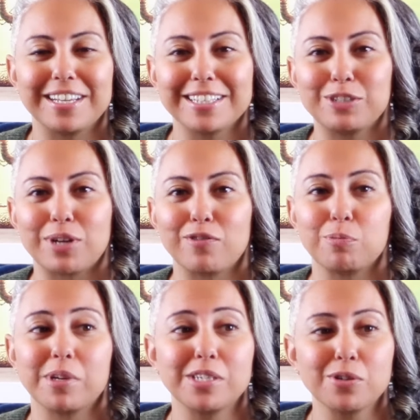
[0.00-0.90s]
daily driver
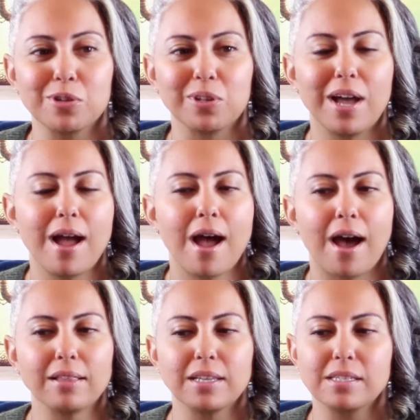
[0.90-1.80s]
material
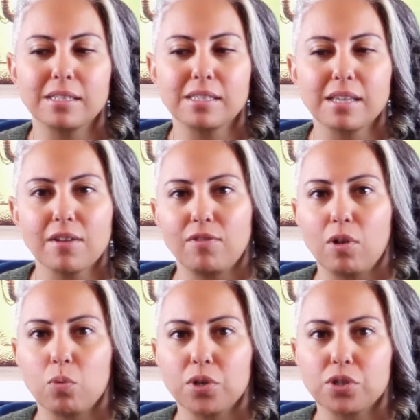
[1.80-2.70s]
unless it's like
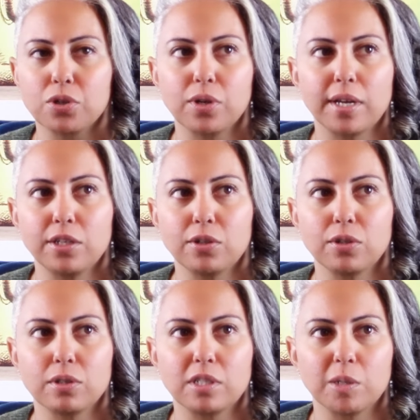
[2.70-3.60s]
fall, winter, and
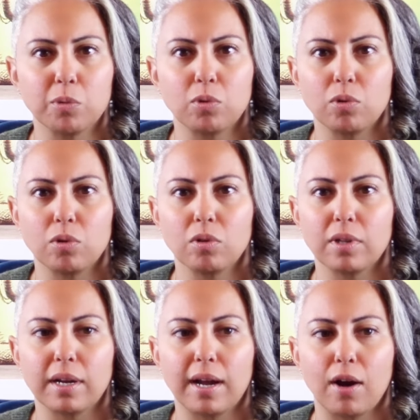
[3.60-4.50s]
your
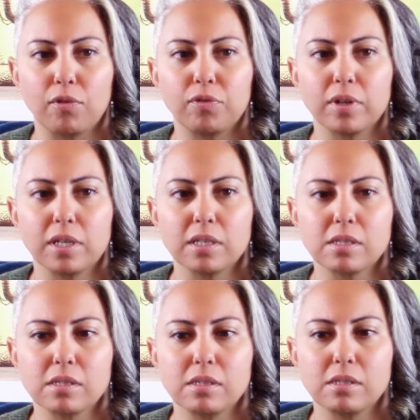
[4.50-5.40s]
typical outfit
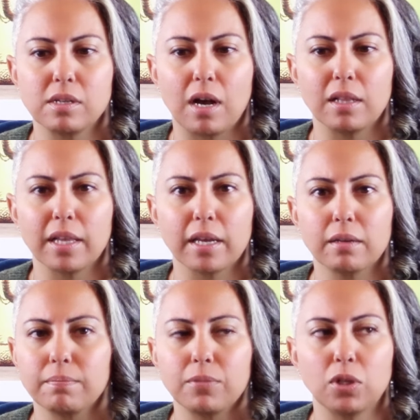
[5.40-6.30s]
is not
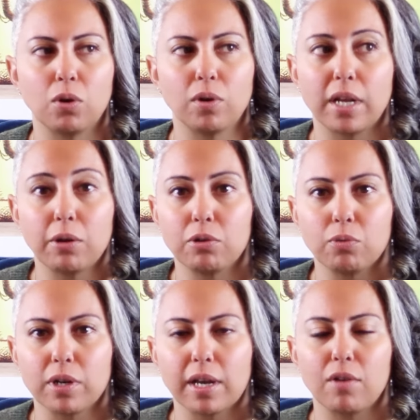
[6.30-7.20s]
like, you know, an errand
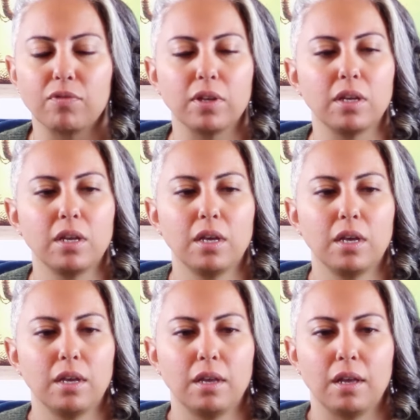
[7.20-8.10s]
running outfit.
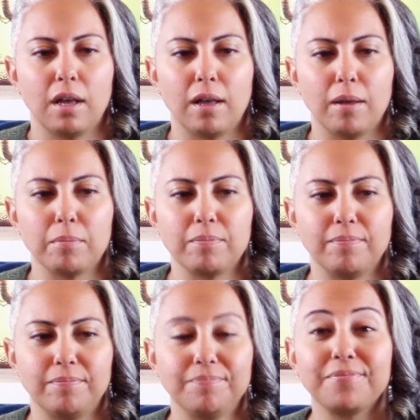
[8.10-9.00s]
Um,
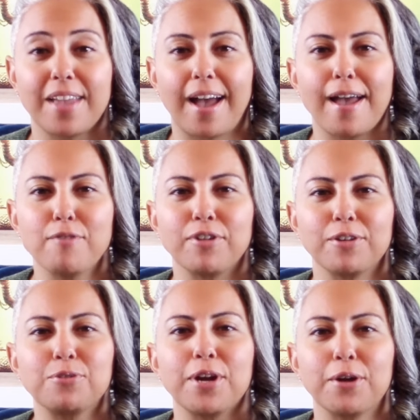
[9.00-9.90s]
yeah, I have
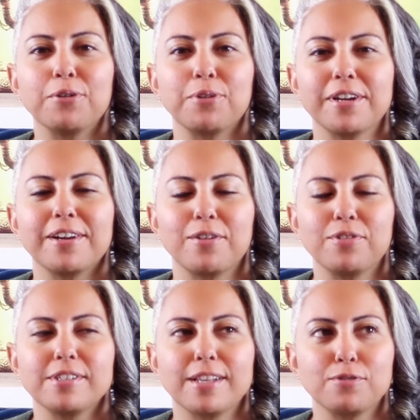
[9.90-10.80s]
errand running
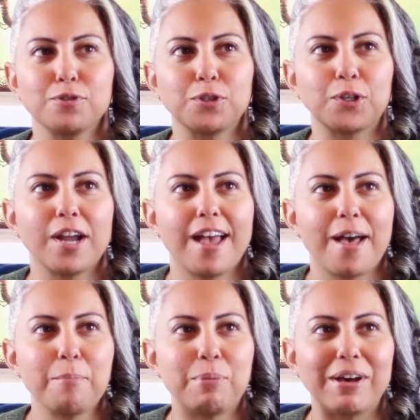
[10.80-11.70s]
outfits, that's for sure.
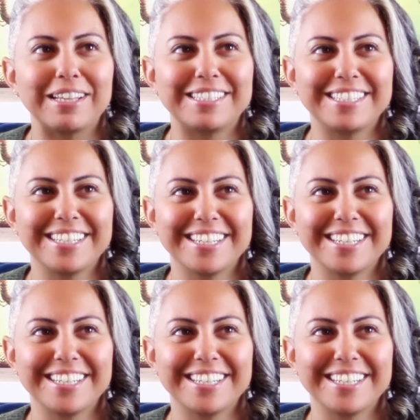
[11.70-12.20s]
But